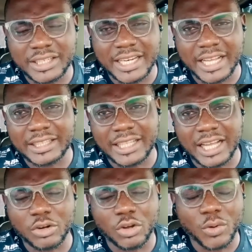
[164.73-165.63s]
knelt
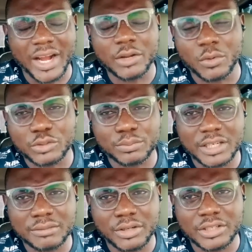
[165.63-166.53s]
down, or while he was
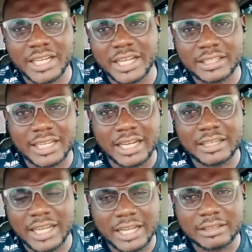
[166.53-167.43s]
spraying money, knelt
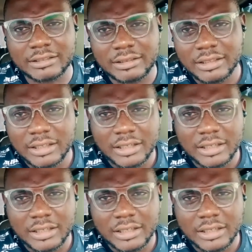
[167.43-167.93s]
down, and